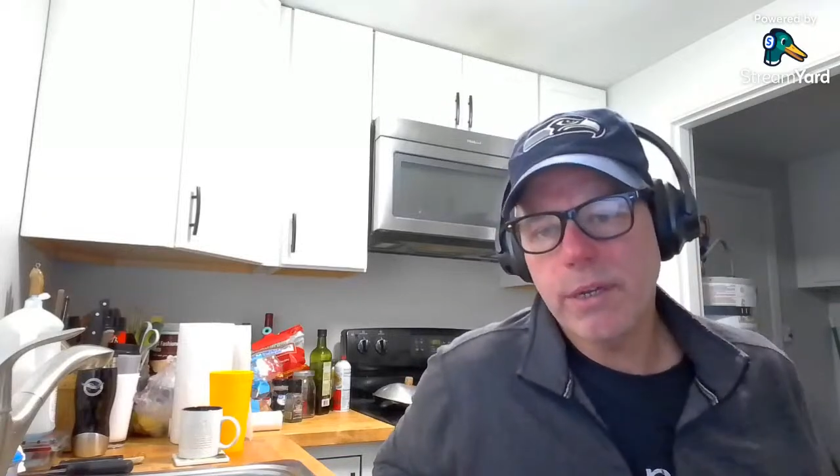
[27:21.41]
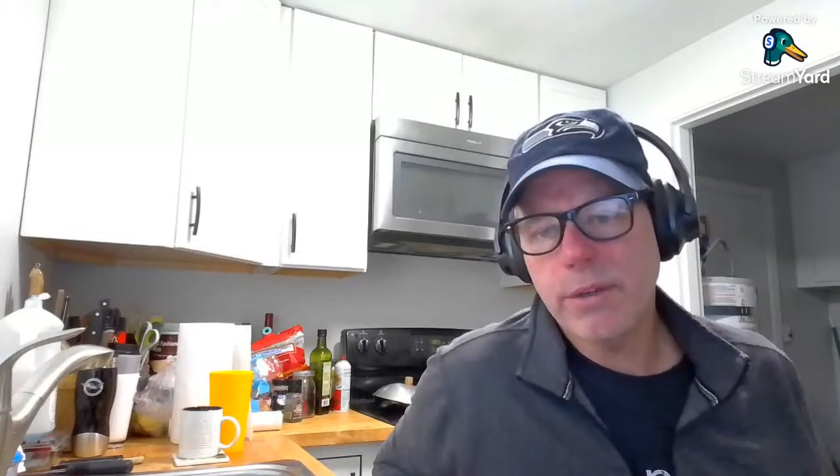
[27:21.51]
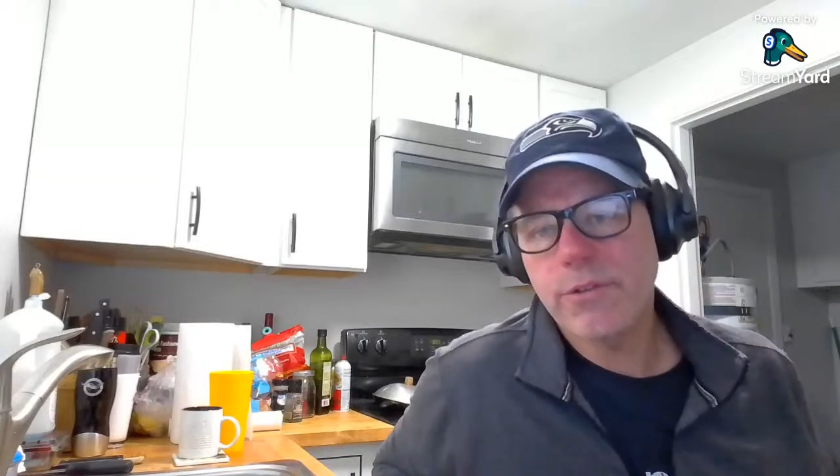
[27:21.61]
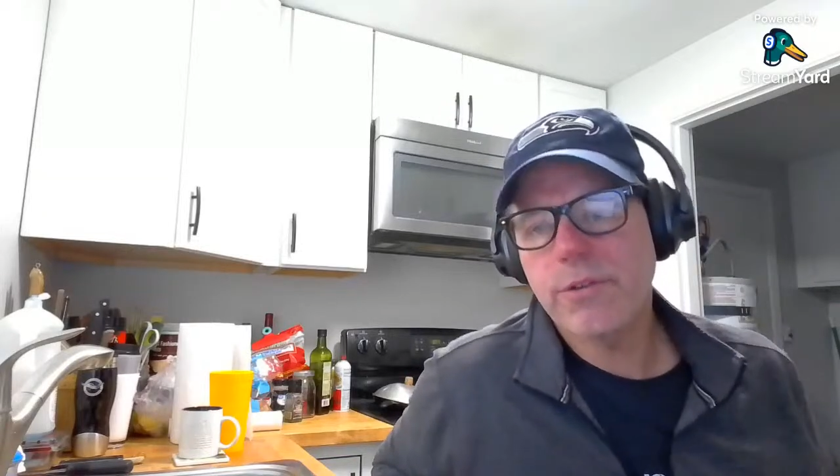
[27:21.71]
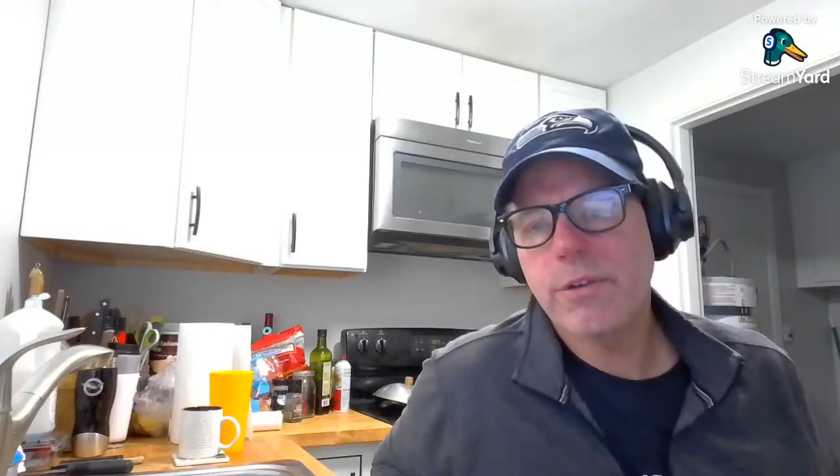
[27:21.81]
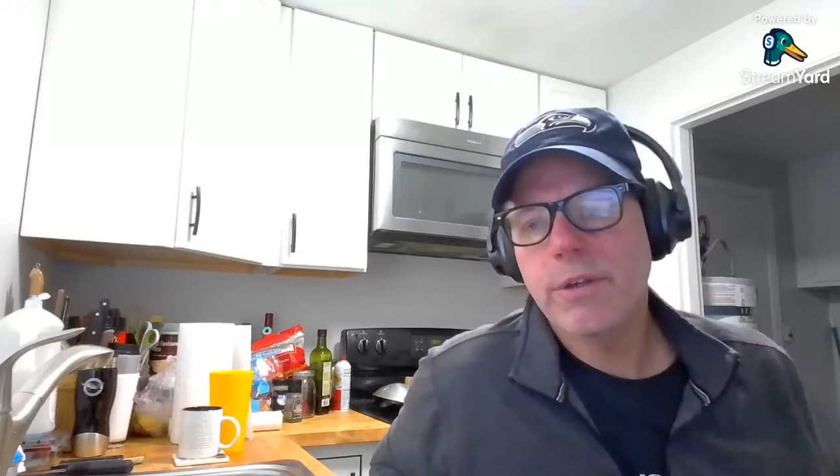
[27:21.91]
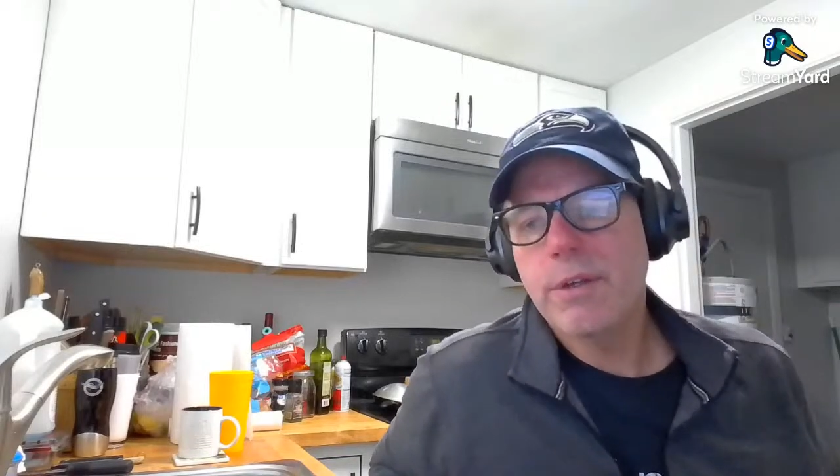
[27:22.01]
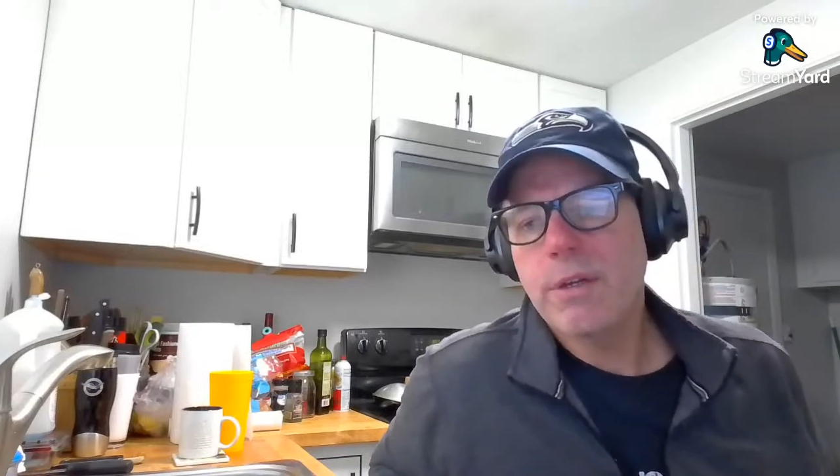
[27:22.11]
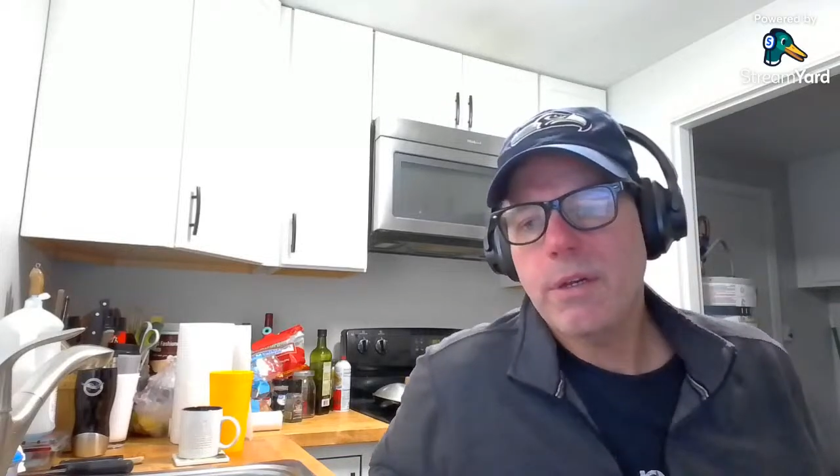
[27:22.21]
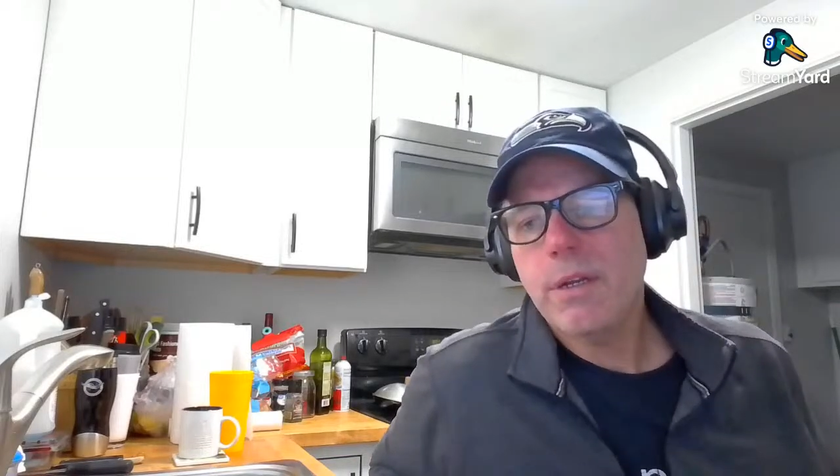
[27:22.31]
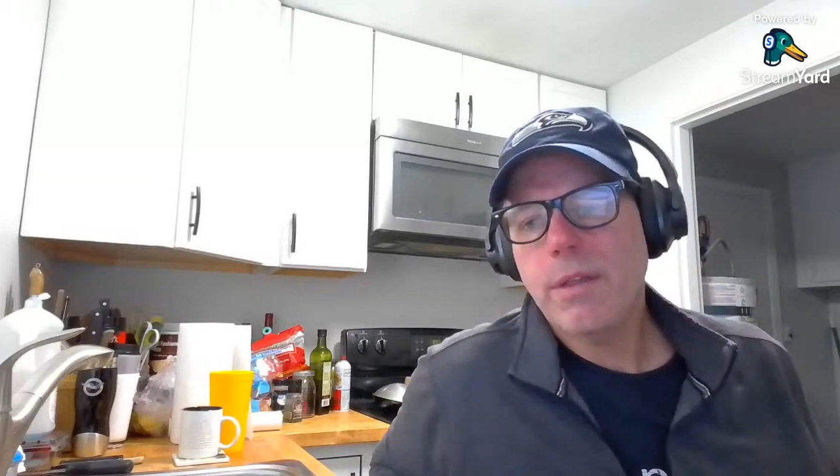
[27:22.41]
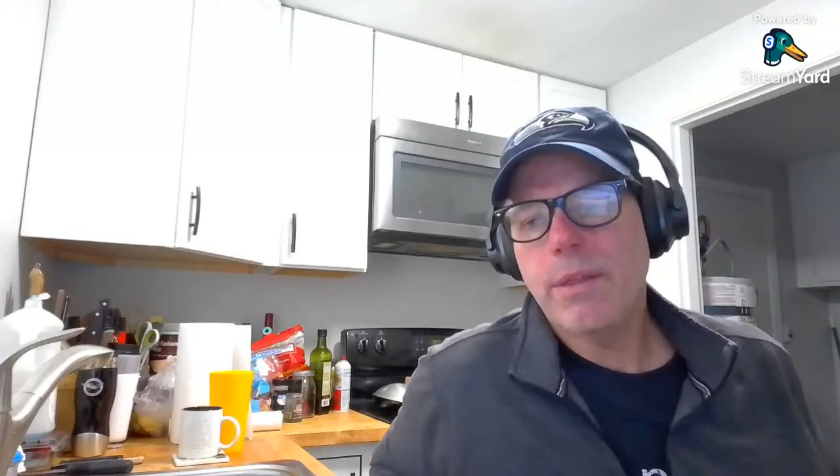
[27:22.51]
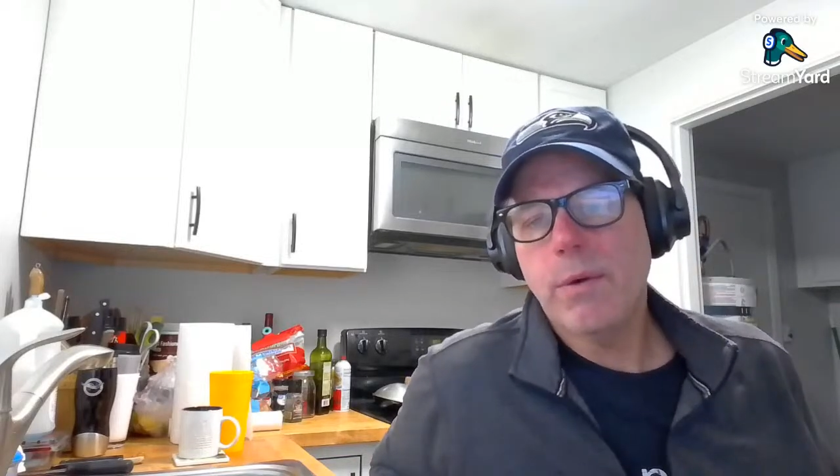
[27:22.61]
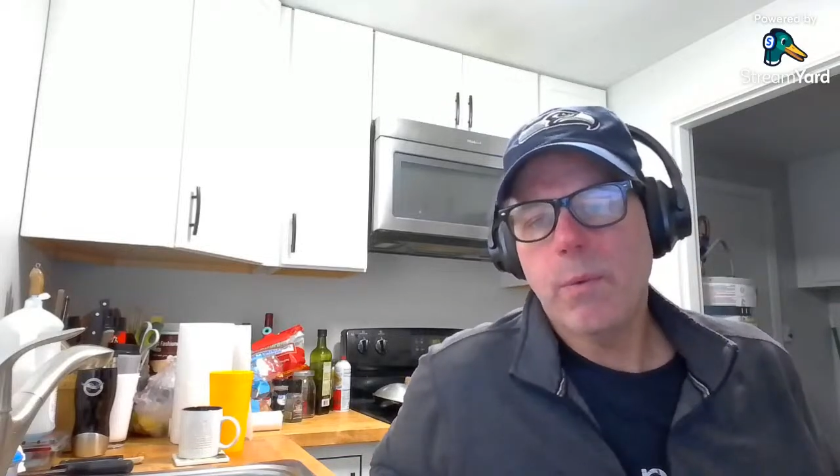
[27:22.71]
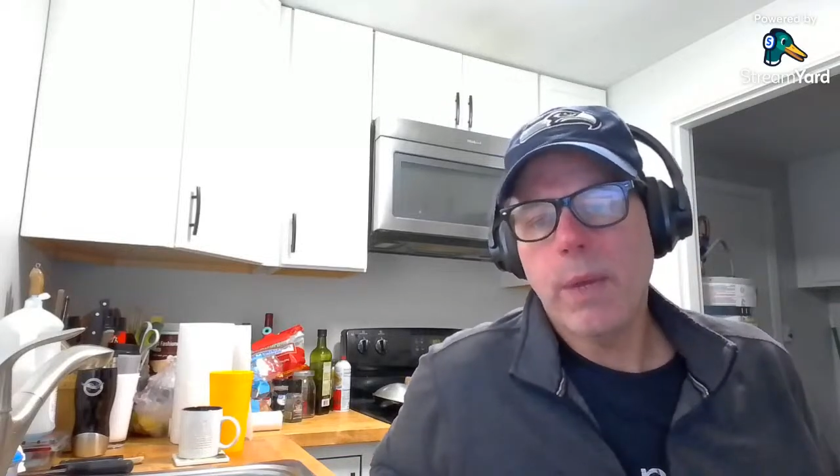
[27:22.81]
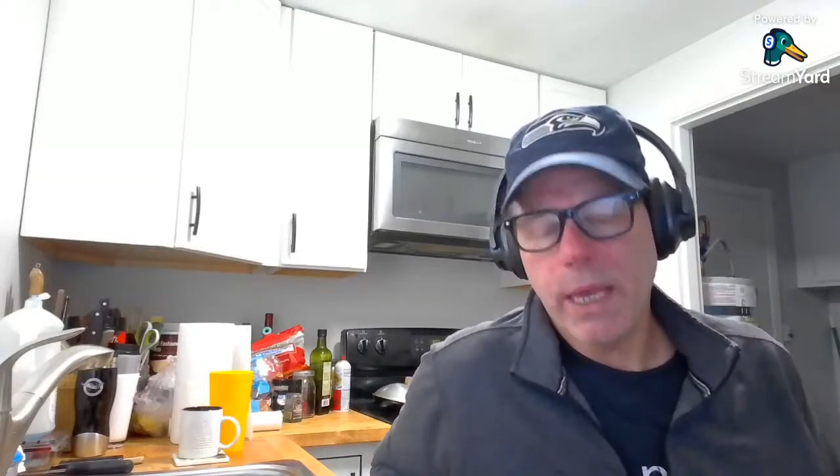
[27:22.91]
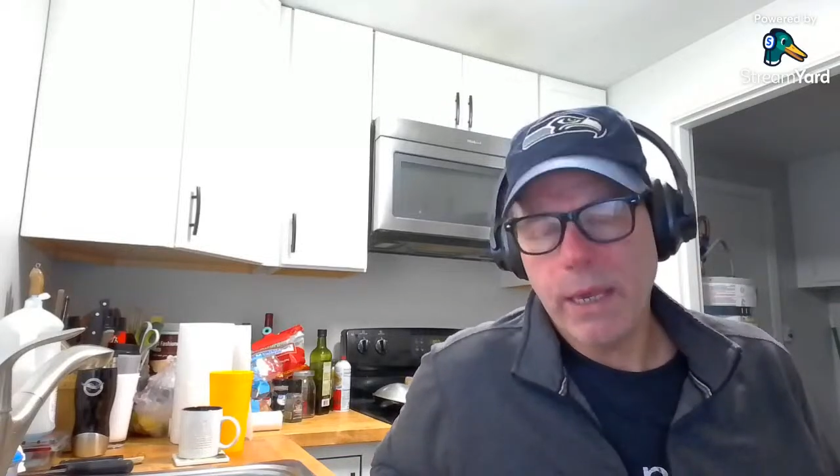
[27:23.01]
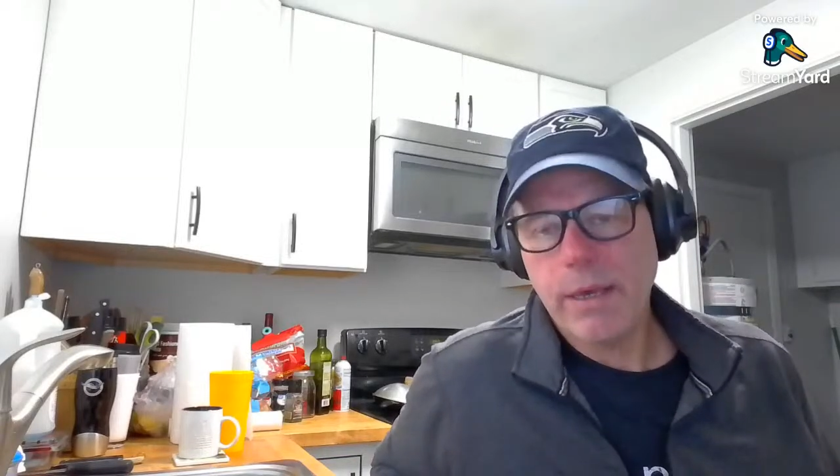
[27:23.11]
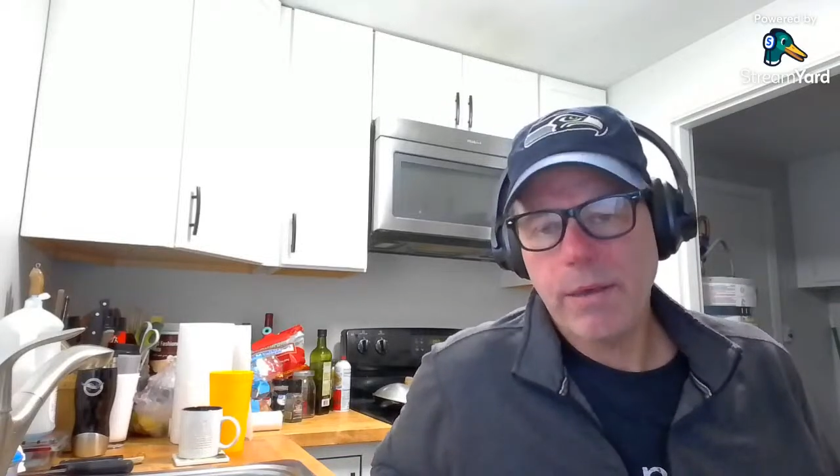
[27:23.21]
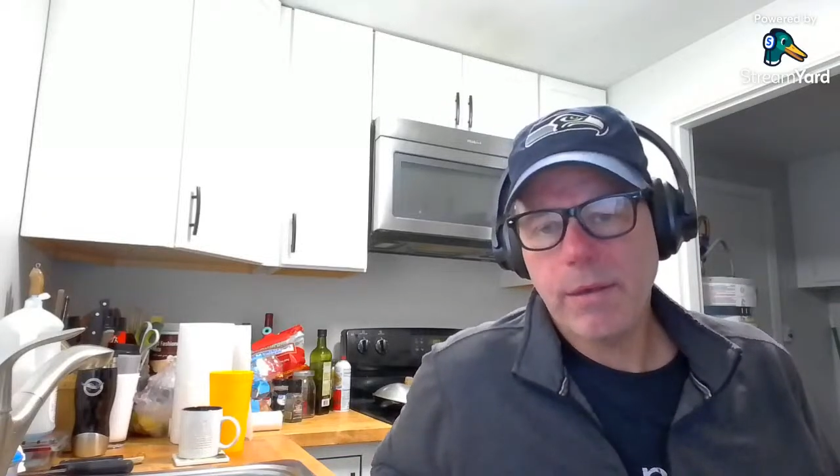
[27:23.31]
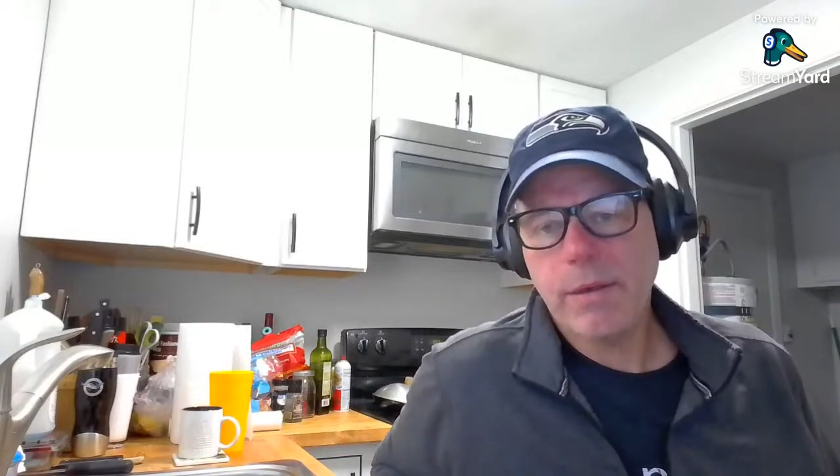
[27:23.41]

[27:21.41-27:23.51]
is the week